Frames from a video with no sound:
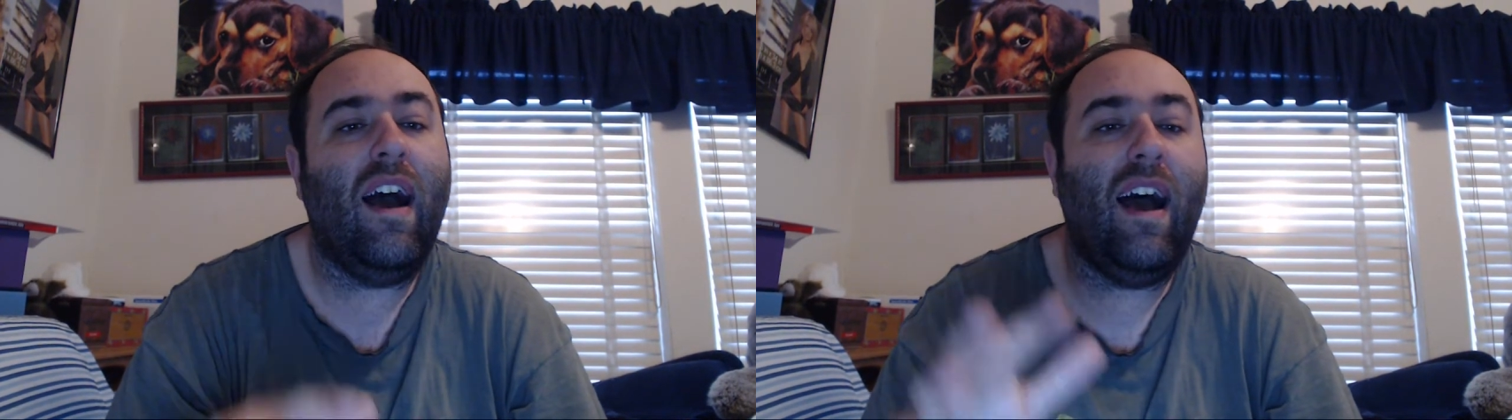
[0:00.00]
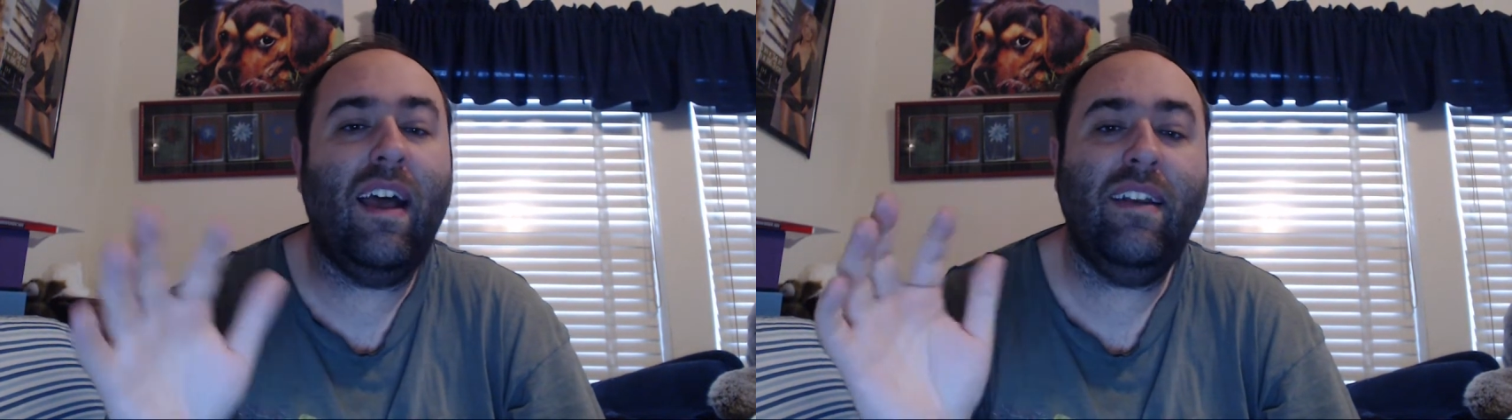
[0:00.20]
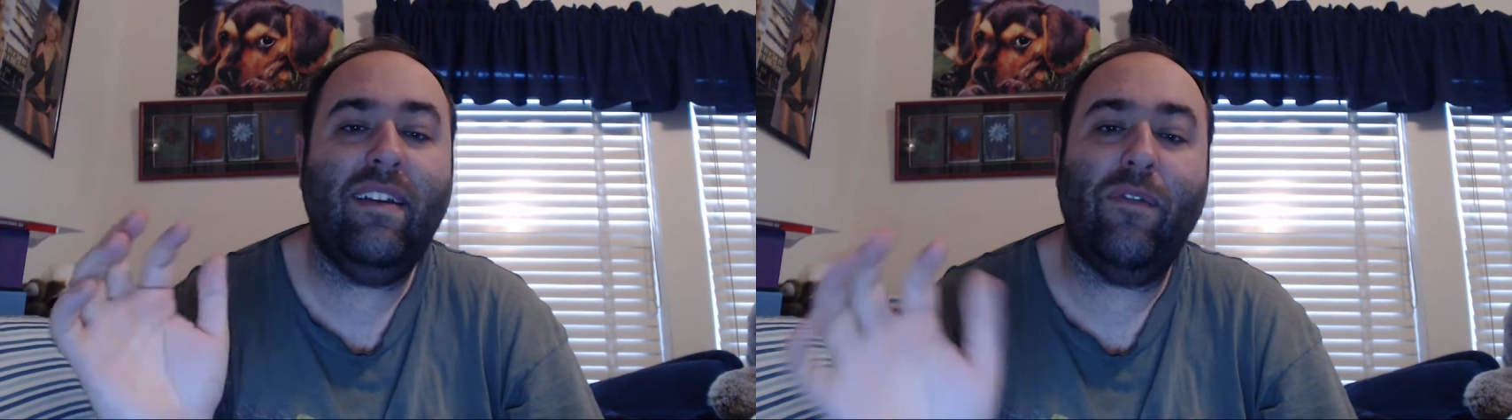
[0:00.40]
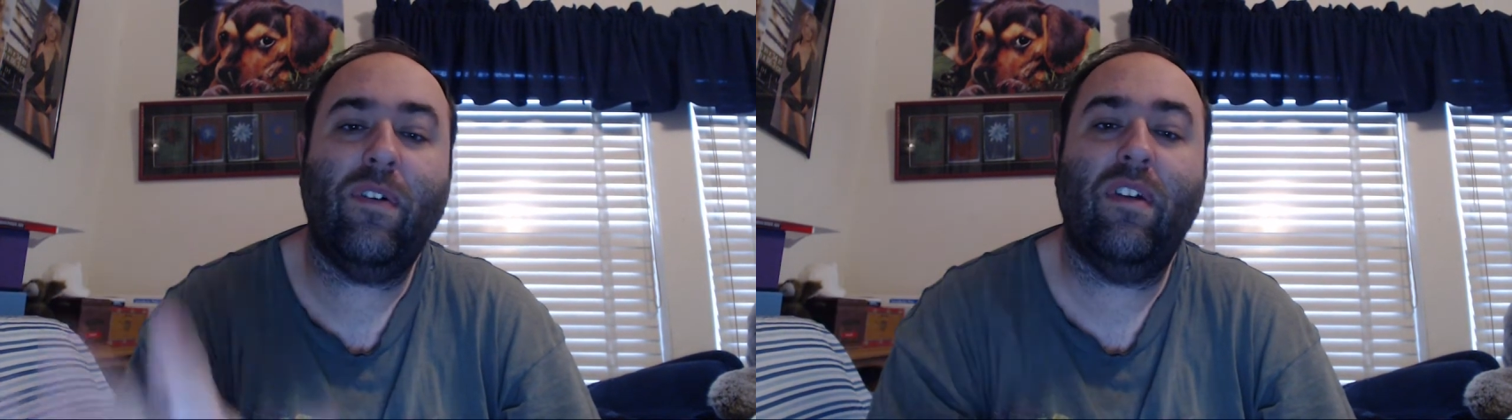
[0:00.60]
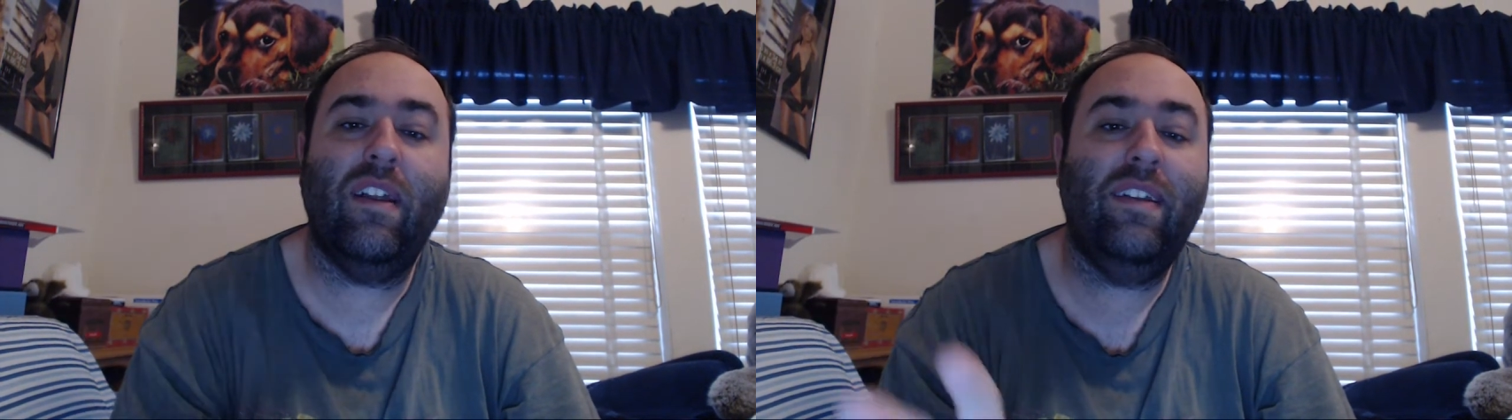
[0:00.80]
I'm
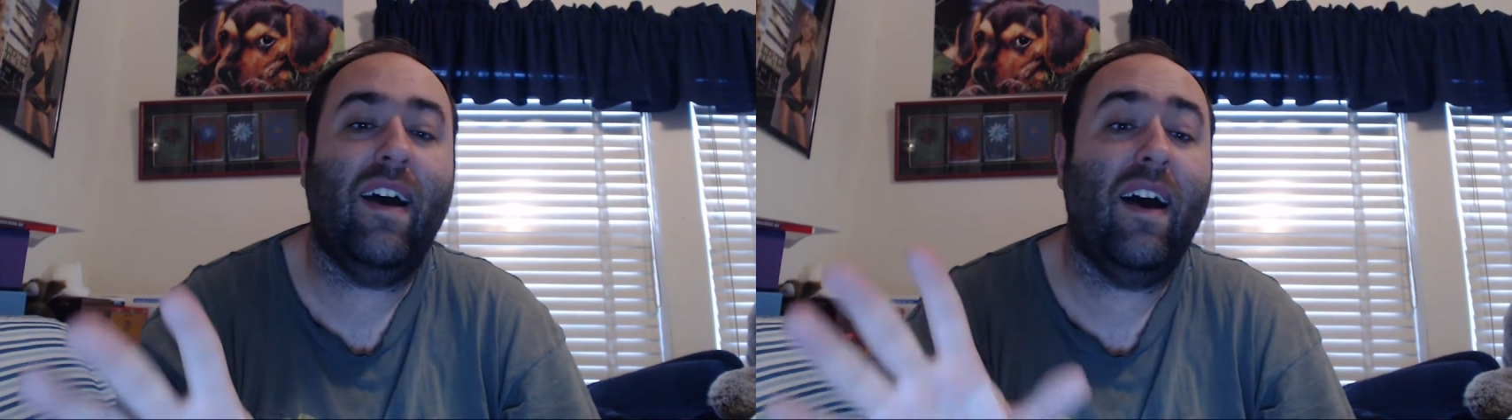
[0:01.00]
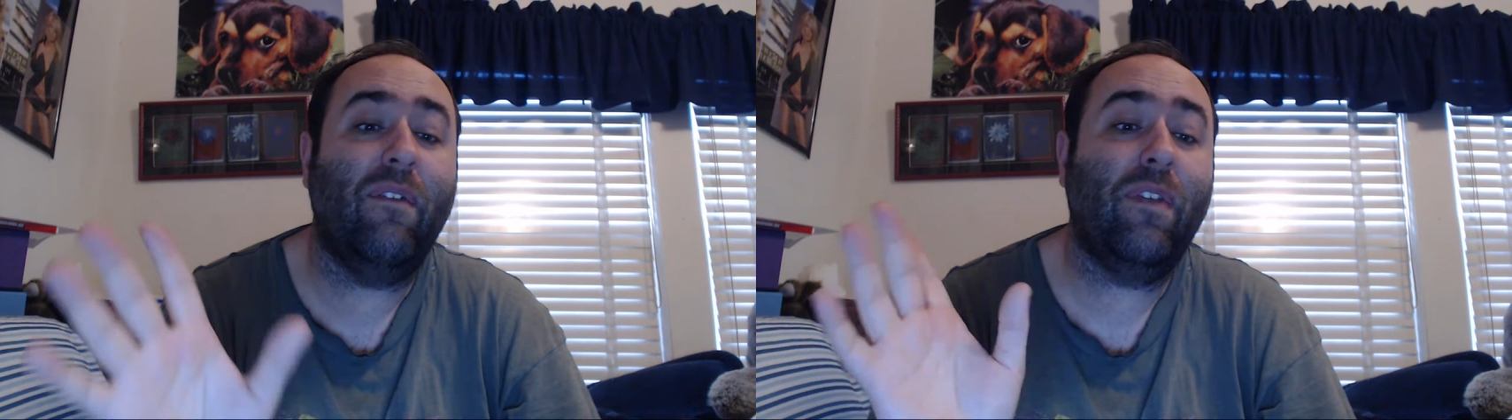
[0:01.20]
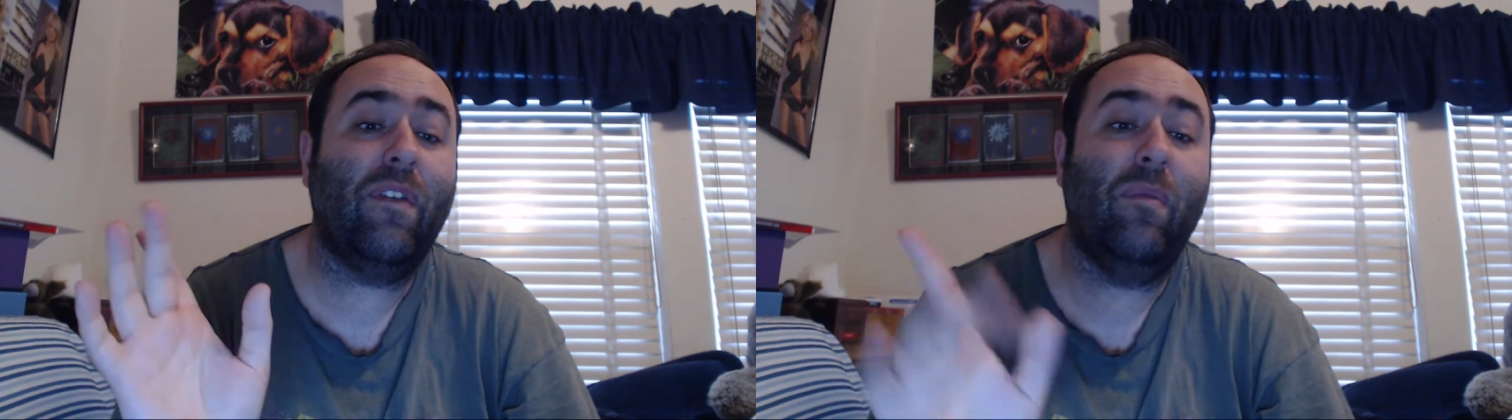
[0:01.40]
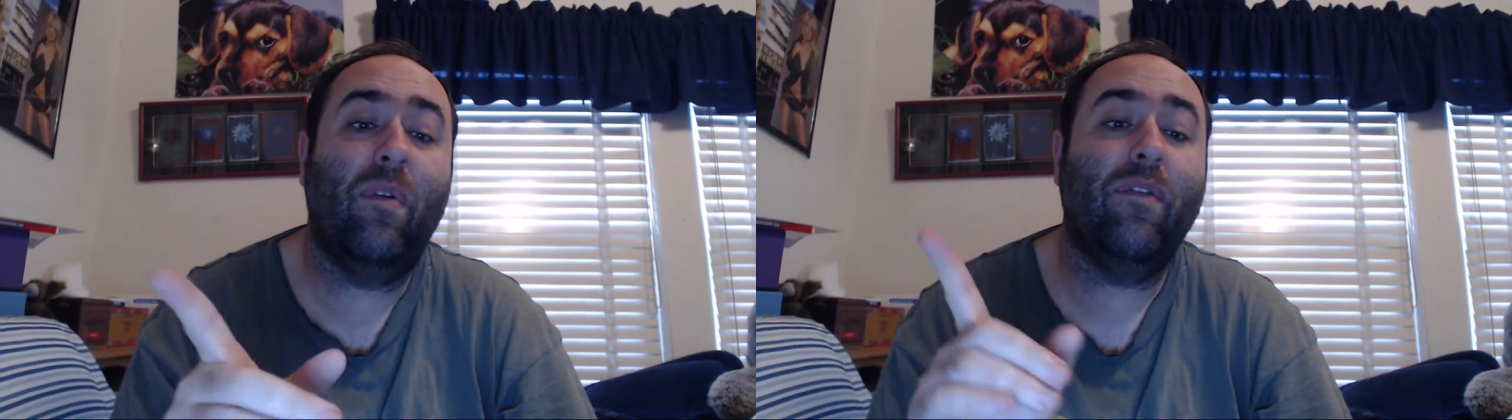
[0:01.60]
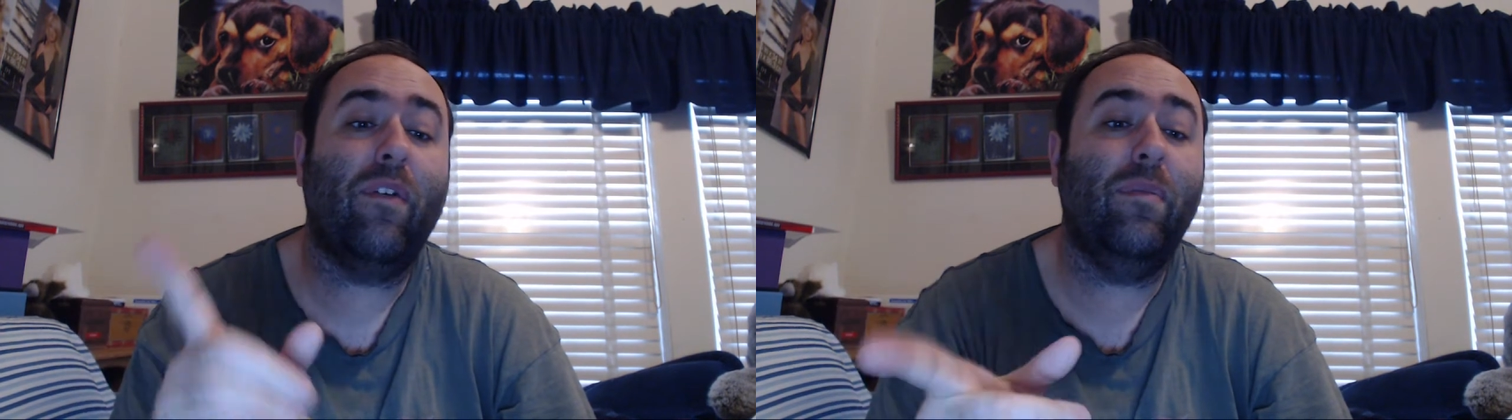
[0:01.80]
definitely going to dive into some
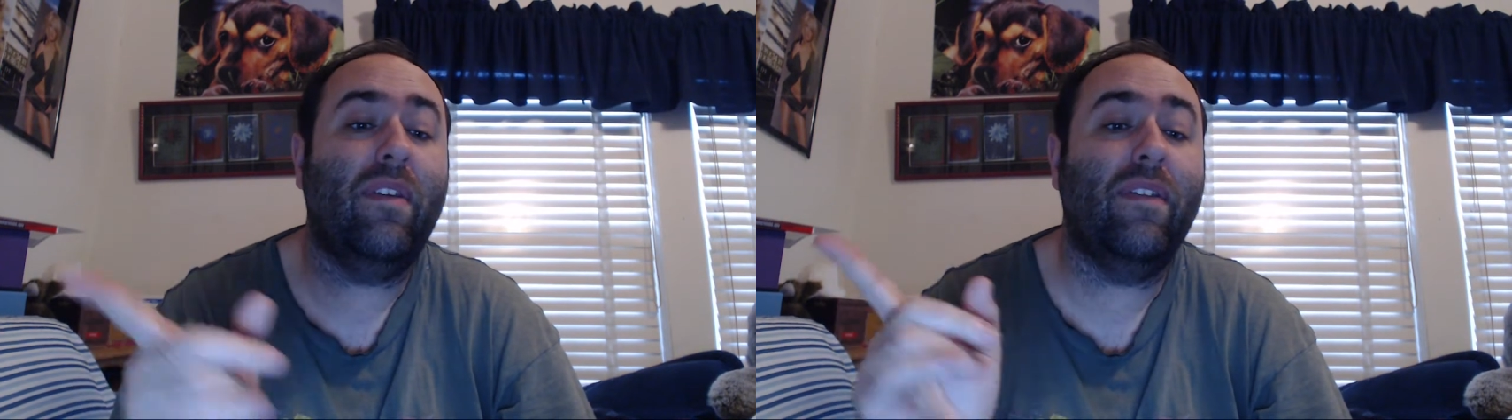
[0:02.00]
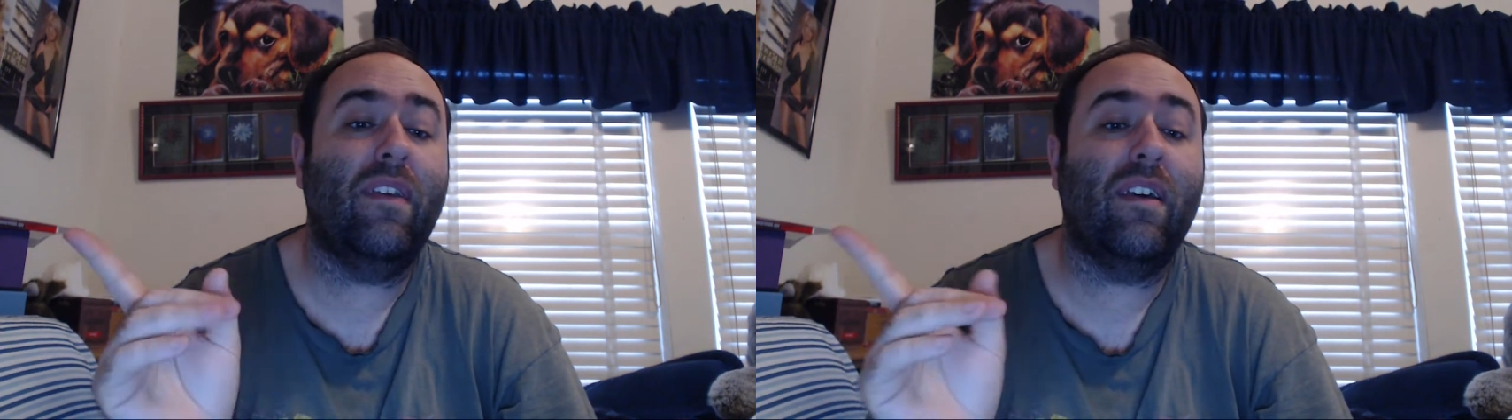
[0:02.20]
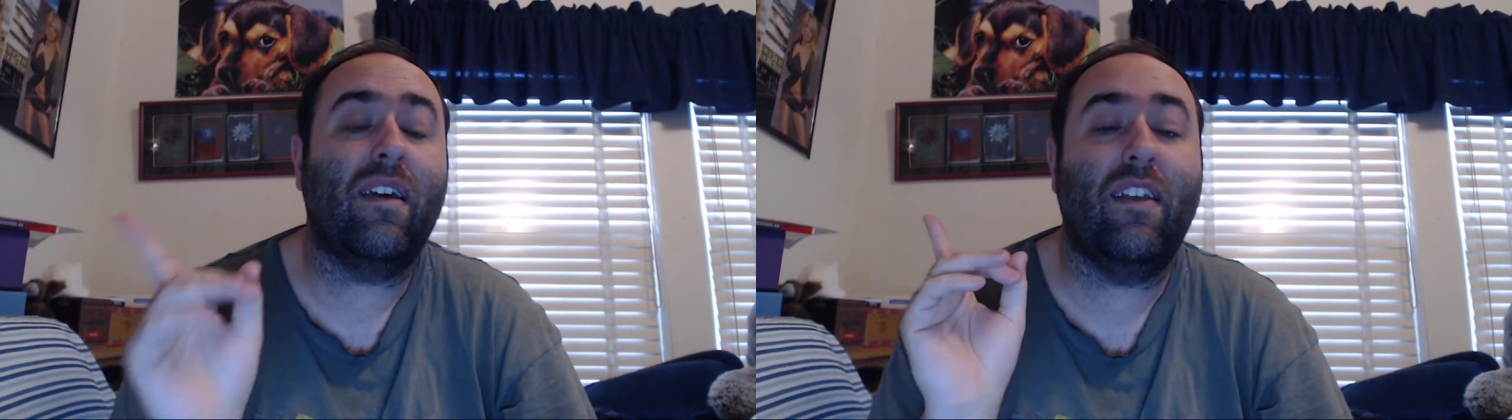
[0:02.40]
more for music.